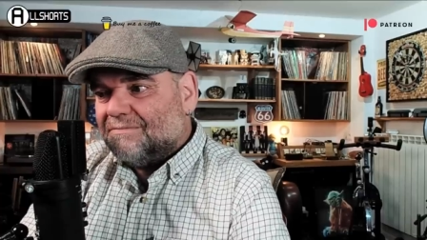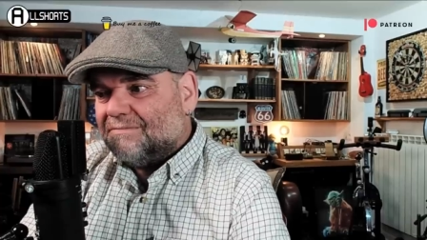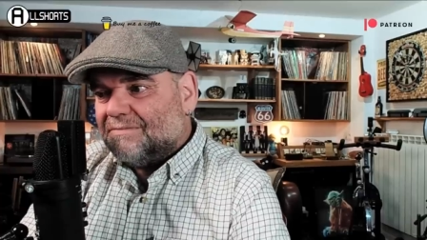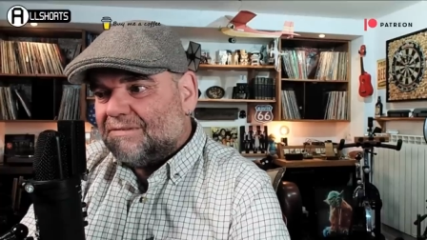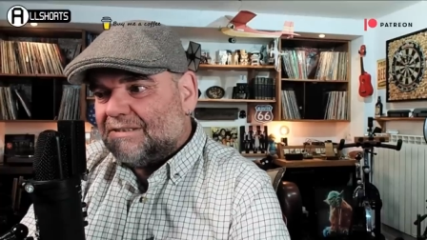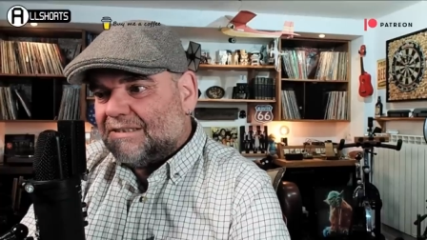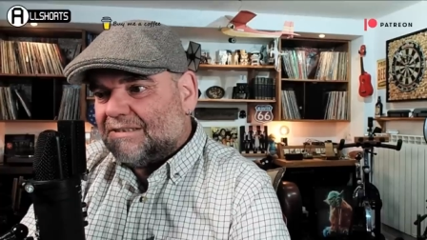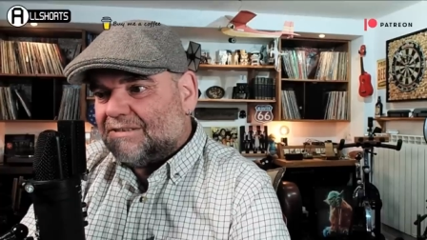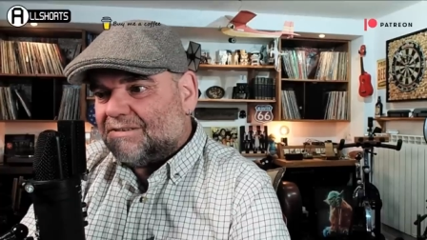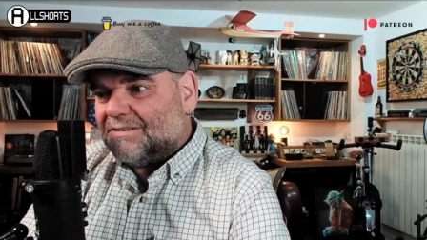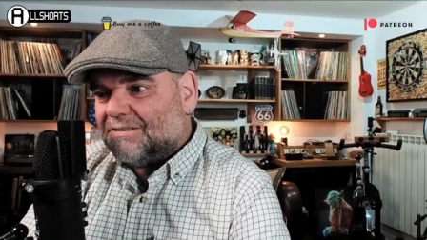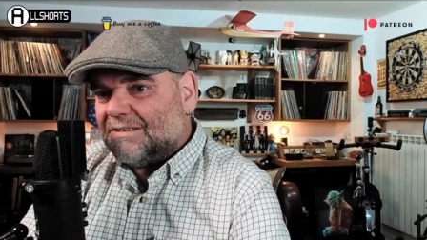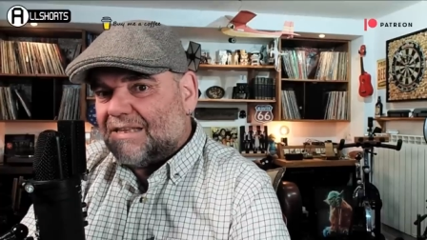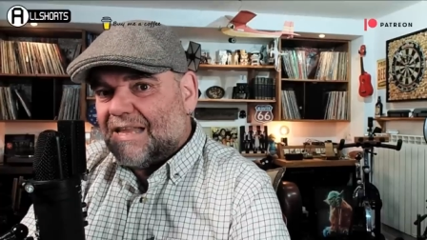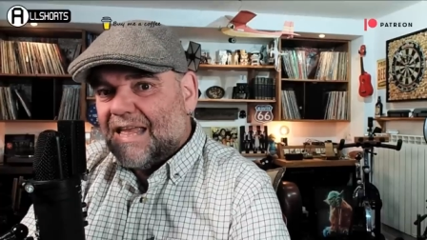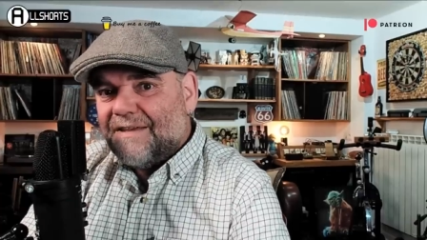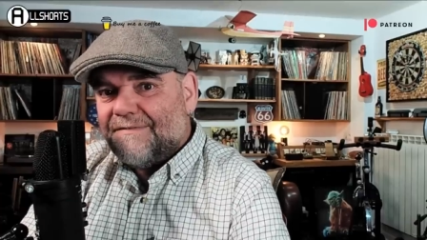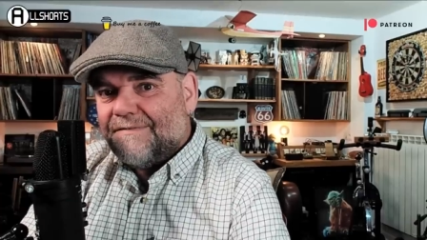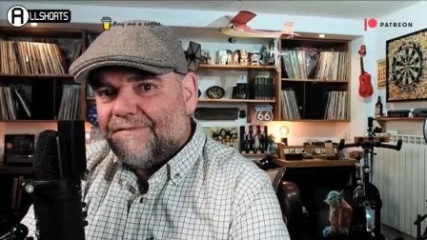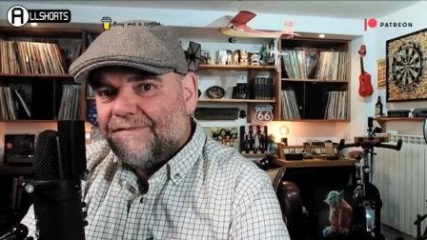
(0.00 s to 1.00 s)
It's
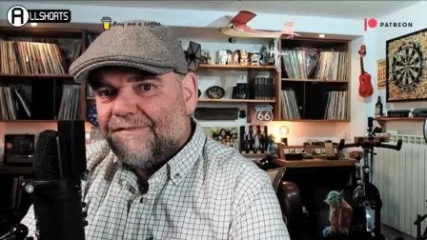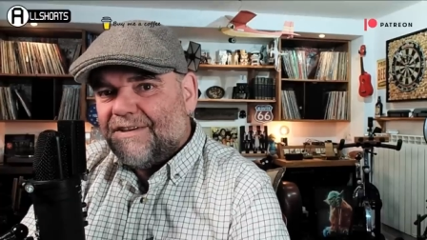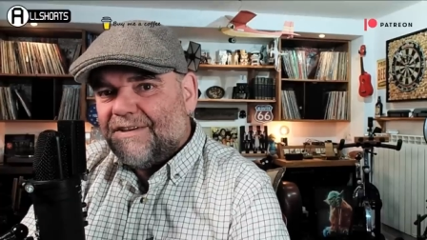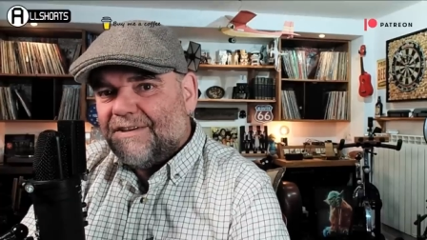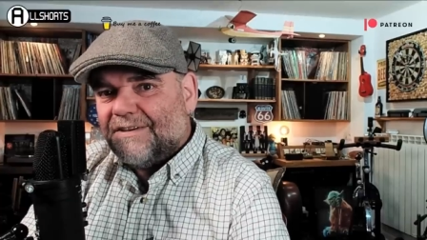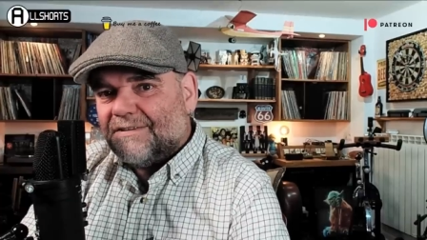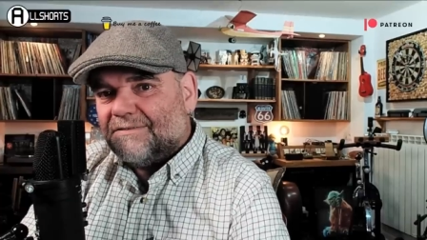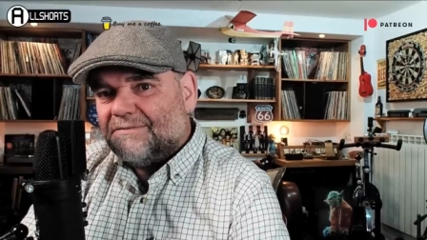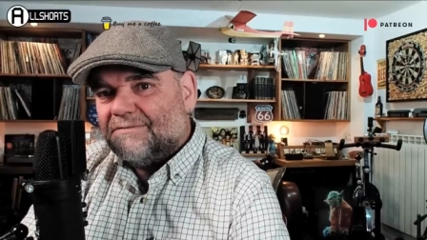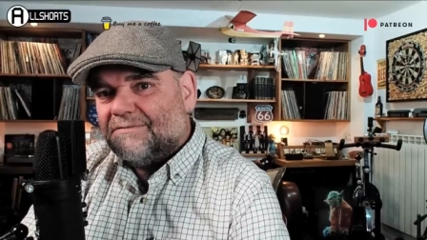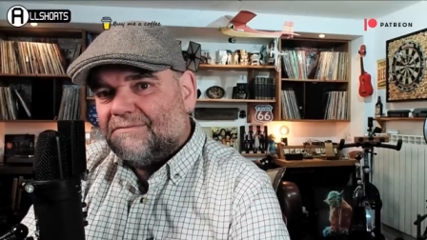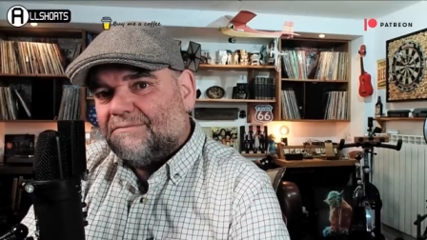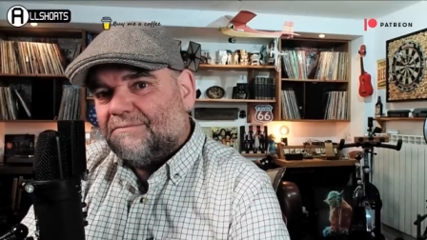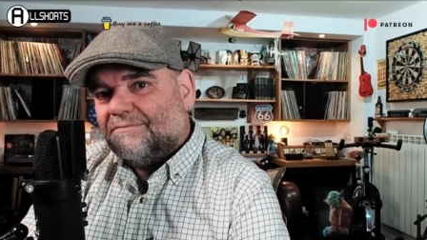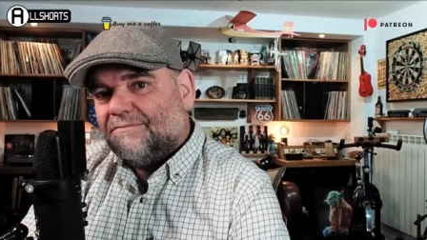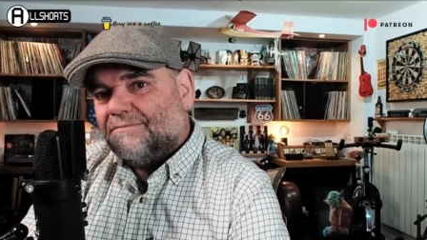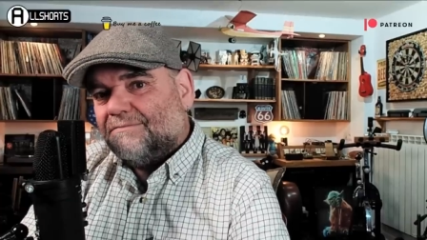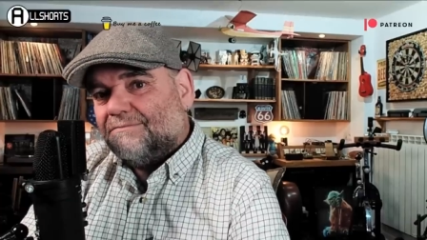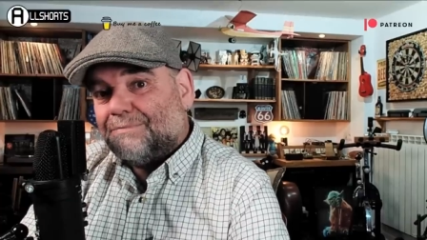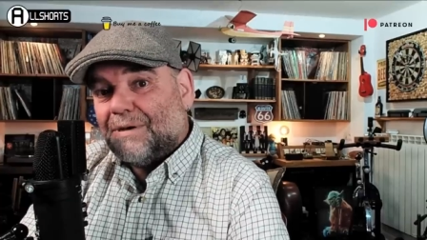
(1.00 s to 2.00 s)
never.
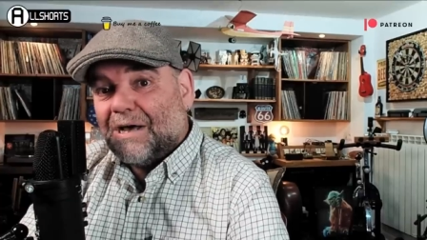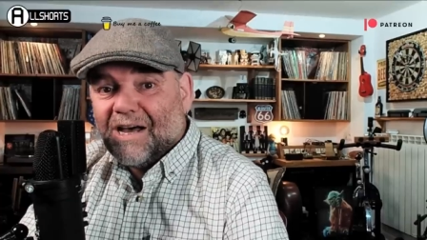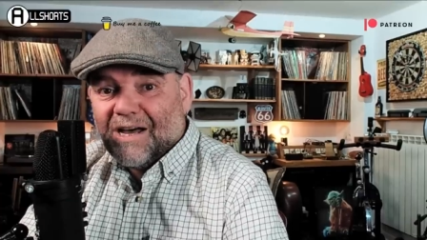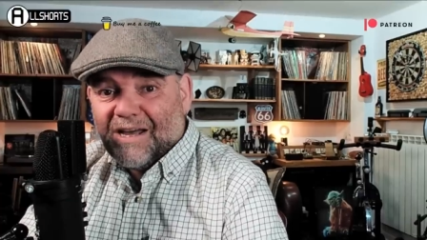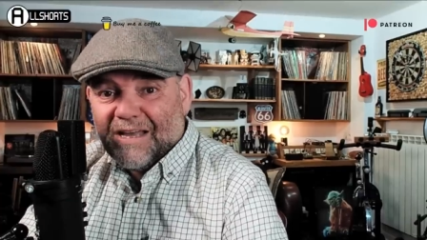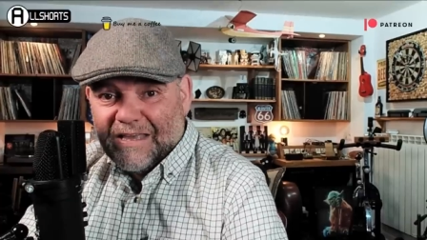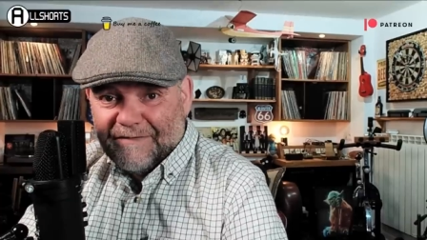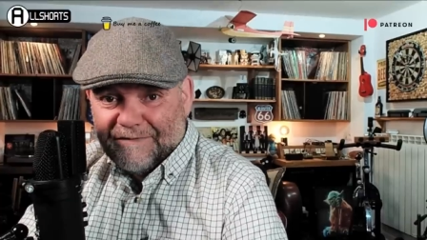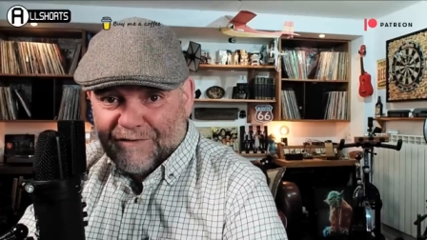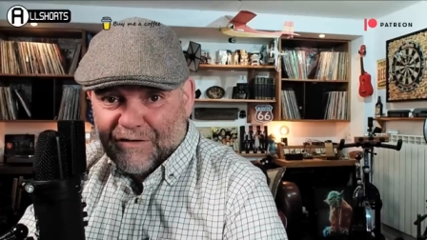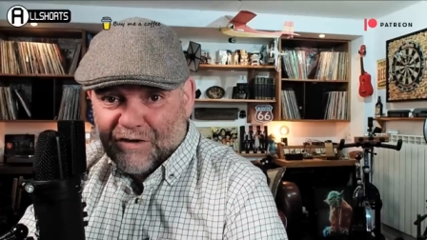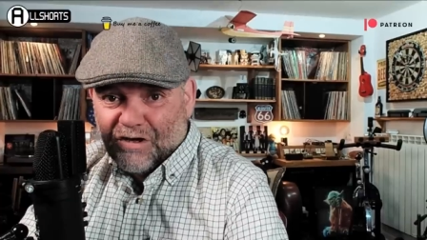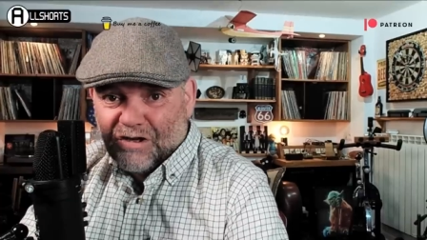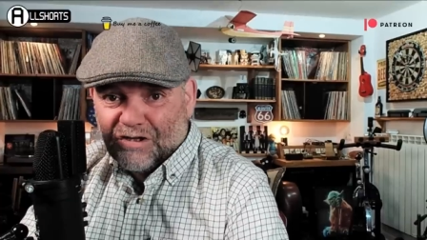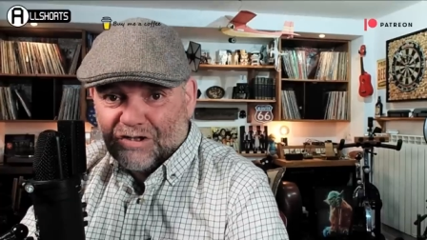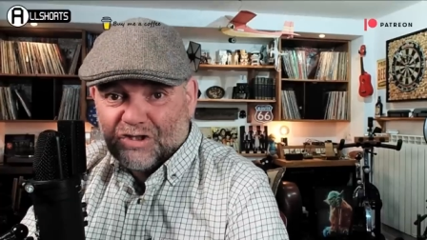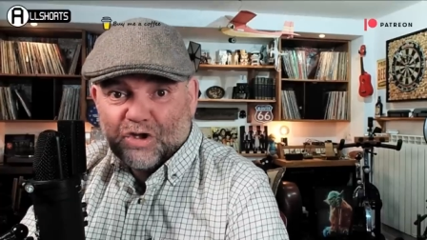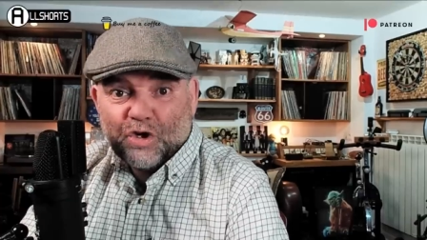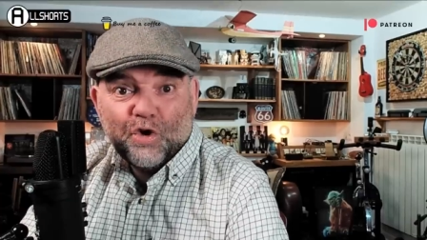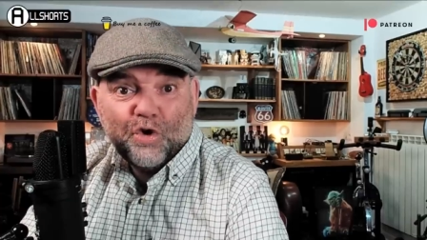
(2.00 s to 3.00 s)
Party
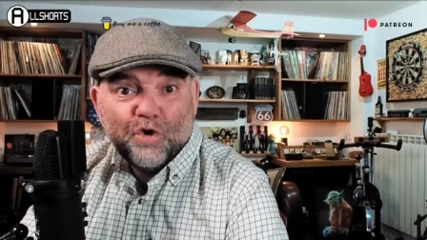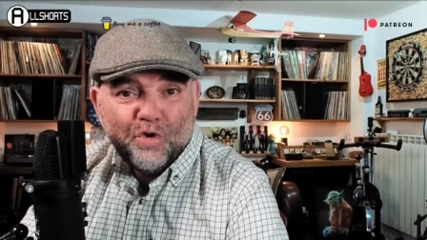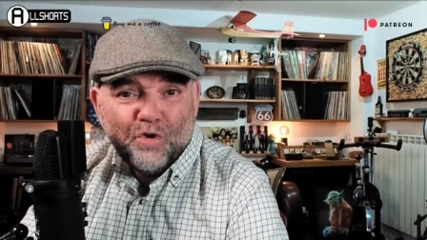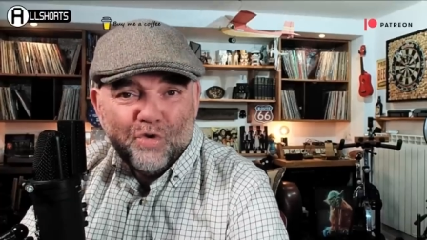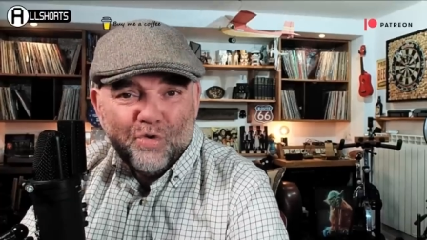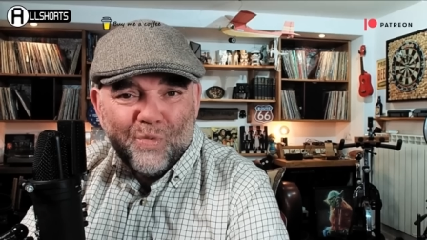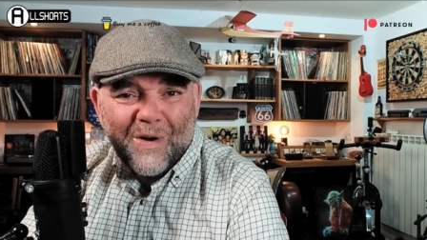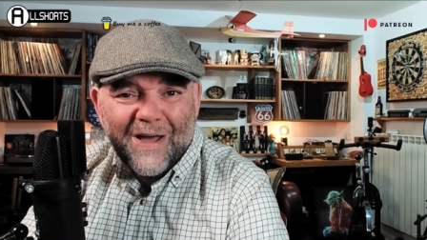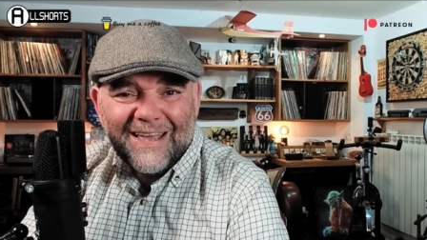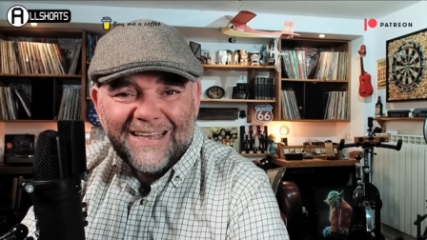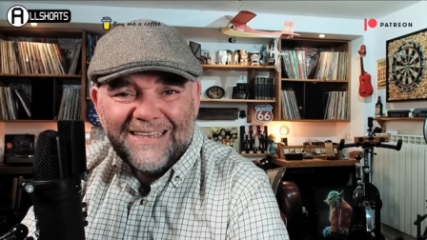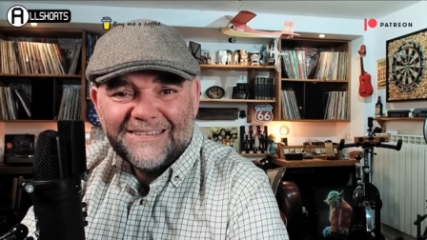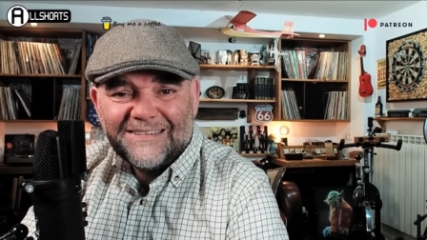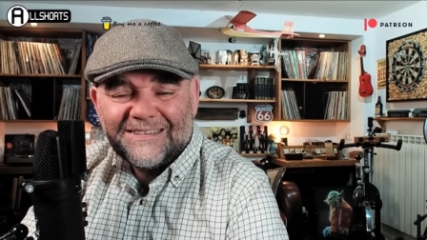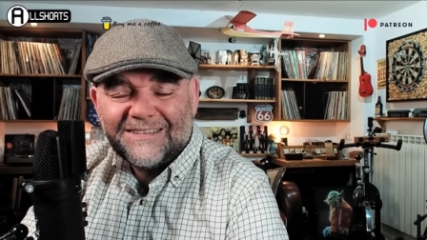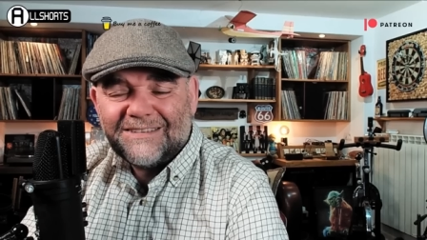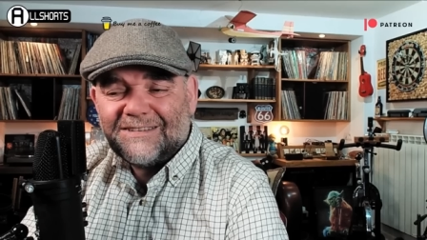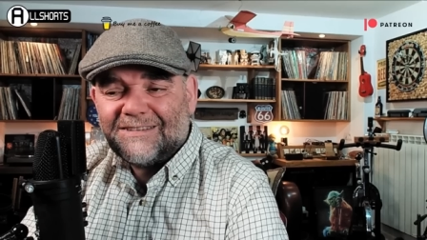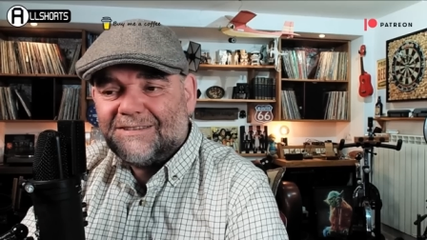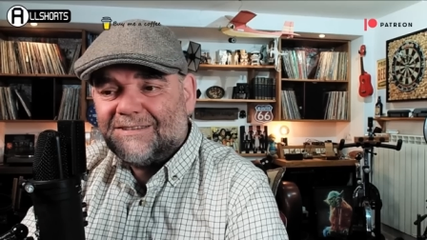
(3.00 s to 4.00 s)
first,
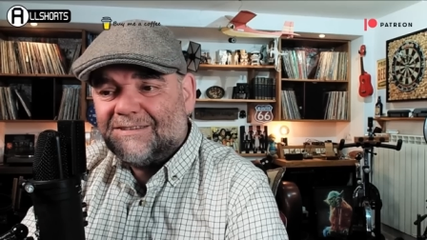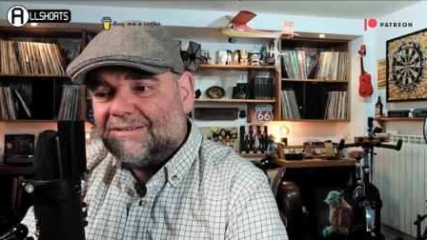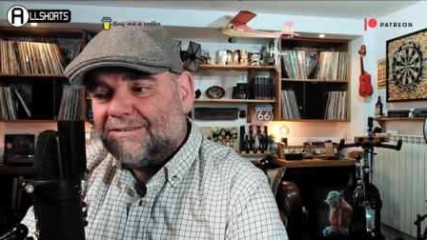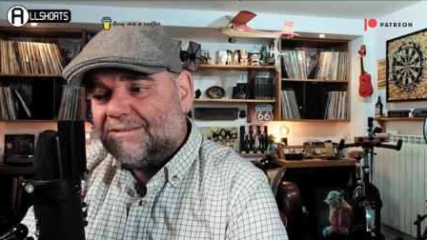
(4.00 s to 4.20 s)
always.